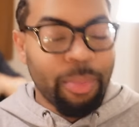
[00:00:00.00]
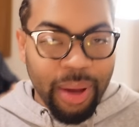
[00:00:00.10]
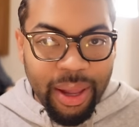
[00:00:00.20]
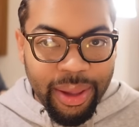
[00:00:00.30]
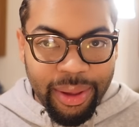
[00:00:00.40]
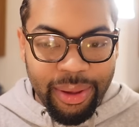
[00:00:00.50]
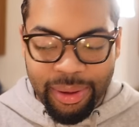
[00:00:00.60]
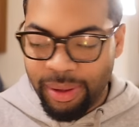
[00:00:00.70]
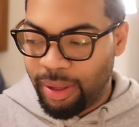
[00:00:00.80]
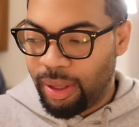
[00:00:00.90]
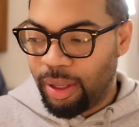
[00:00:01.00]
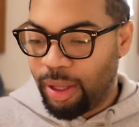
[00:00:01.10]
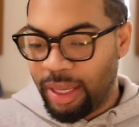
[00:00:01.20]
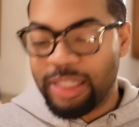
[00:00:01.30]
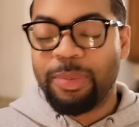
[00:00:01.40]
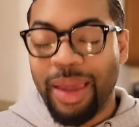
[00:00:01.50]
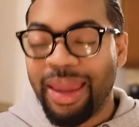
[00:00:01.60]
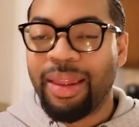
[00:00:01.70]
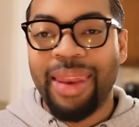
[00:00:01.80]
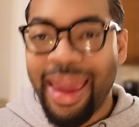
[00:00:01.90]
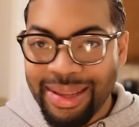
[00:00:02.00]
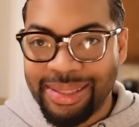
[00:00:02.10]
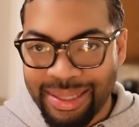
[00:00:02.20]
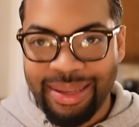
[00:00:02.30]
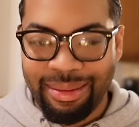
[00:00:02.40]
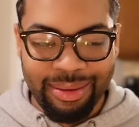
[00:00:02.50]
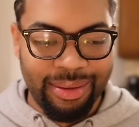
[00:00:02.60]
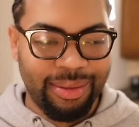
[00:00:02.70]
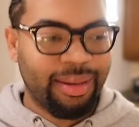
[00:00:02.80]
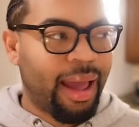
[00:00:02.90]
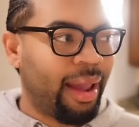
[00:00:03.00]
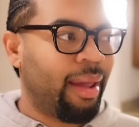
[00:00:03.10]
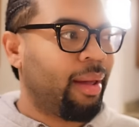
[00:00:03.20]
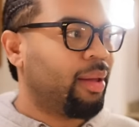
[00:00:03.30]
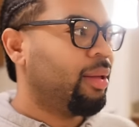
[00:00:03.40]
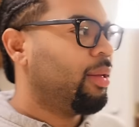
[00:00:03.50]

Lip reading: but he's being lazy. Like,